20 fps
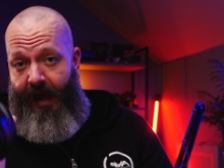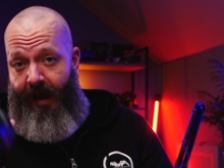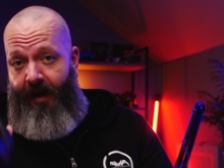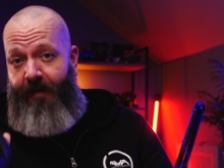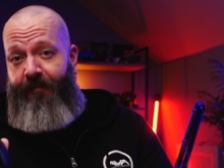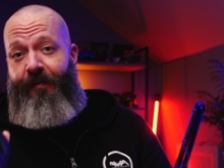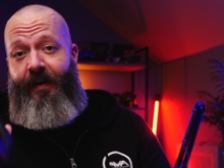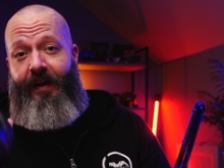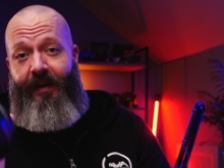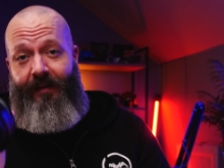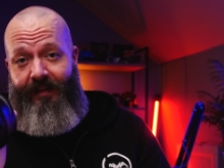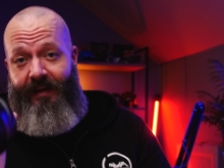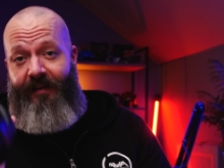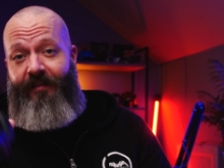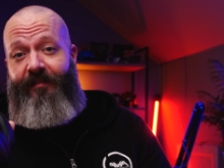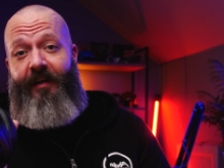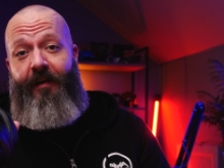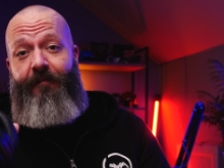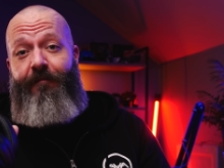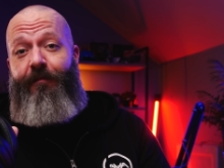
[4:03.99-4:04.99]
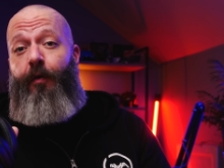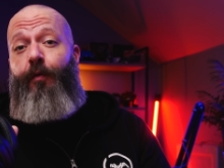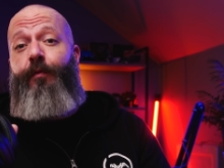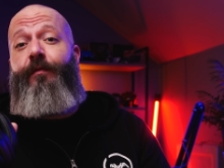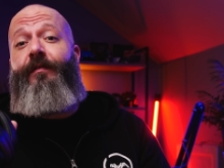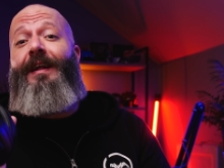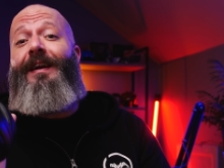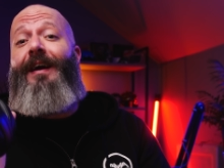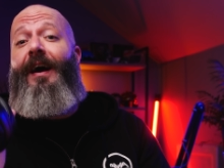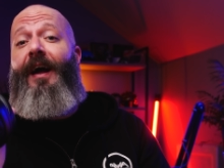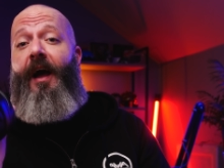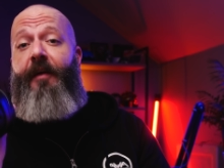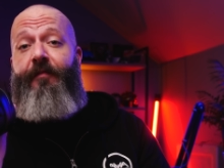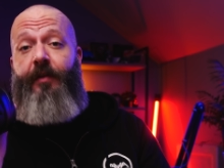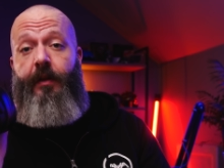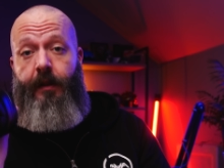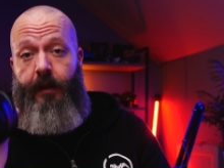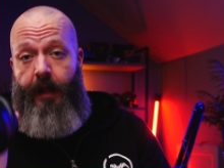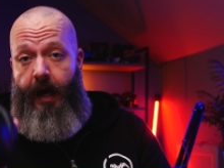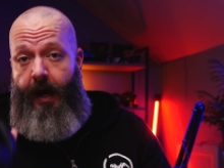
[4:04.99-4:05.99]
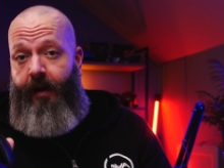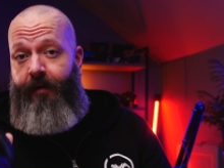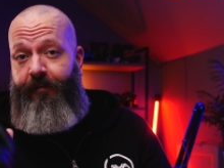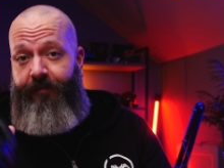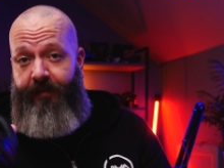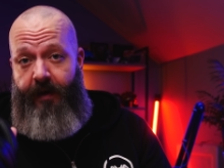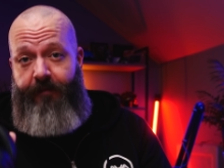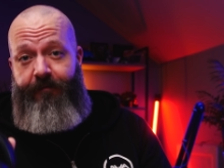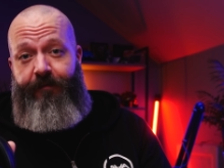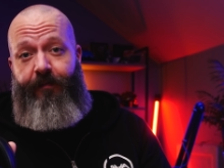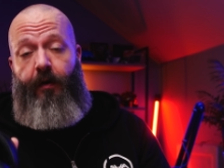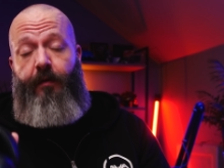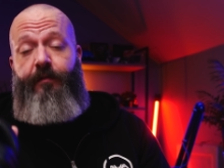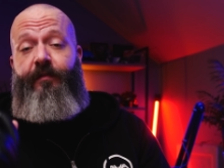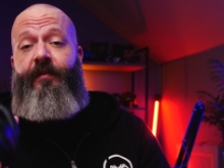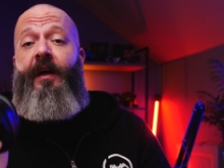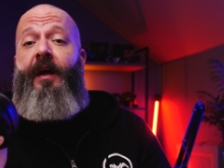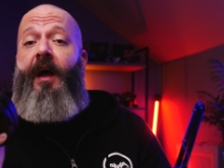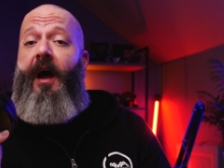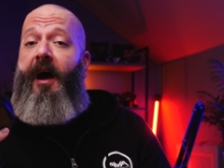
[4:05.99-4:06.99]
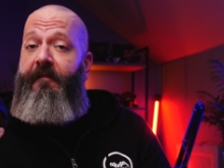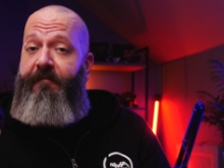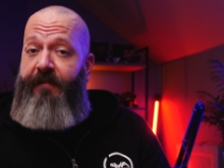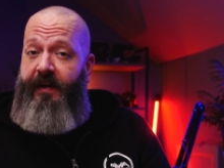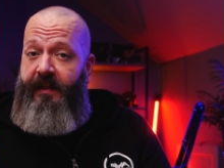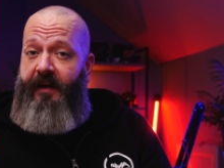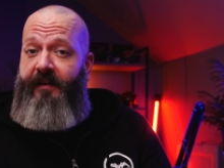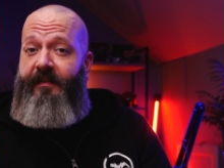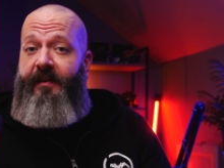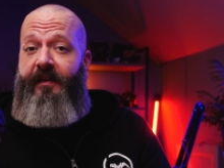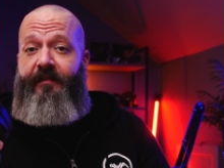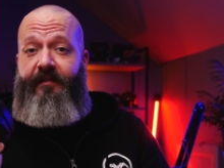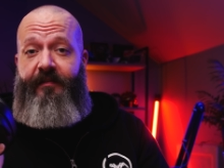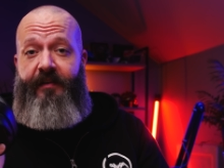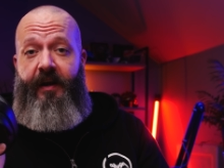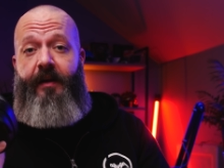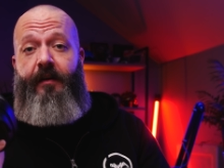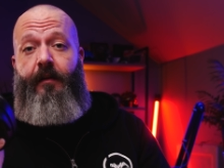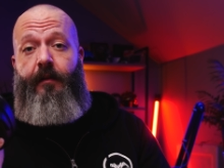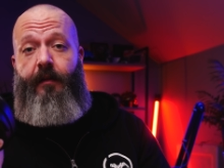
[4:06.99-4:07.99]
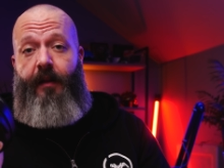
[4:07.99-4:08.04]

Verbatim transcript: having these headphones and I have a lot of headphones. I feel like that's saying a